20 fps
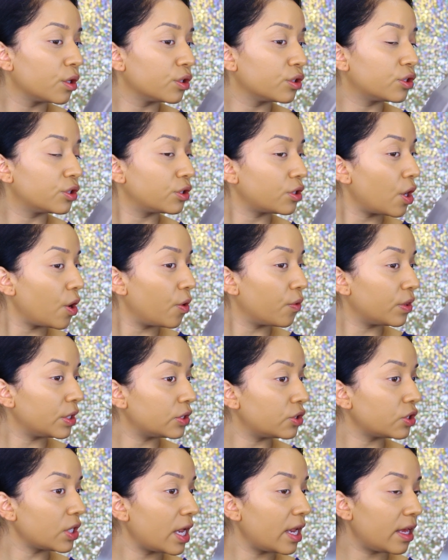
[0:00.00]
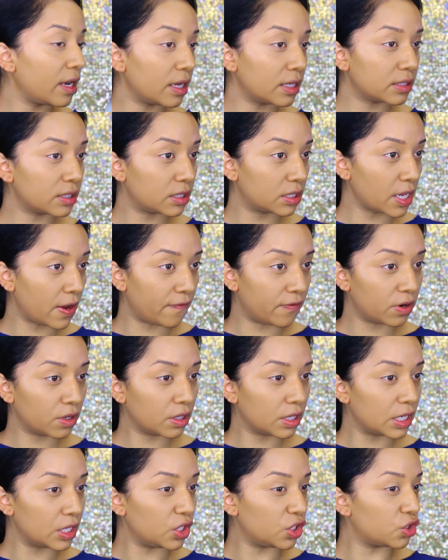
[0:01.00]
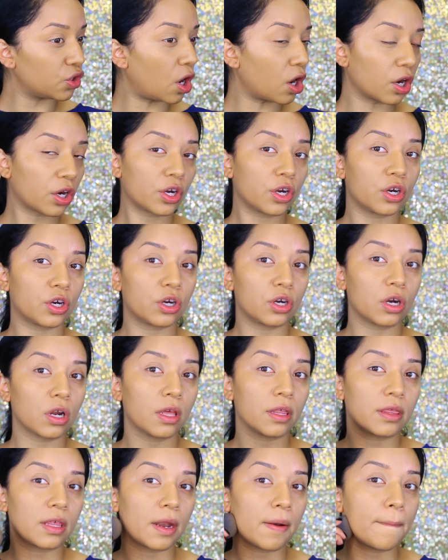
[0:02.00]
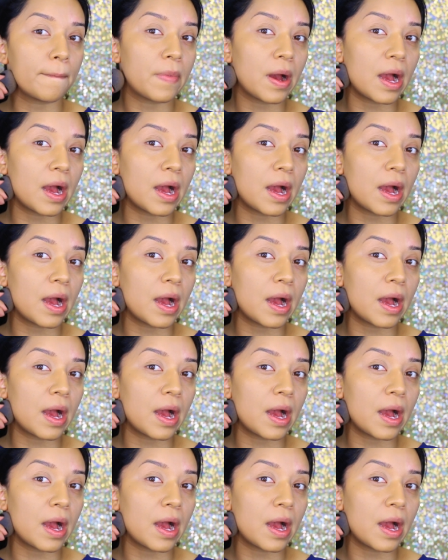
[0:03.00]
So the shade is definitely darker than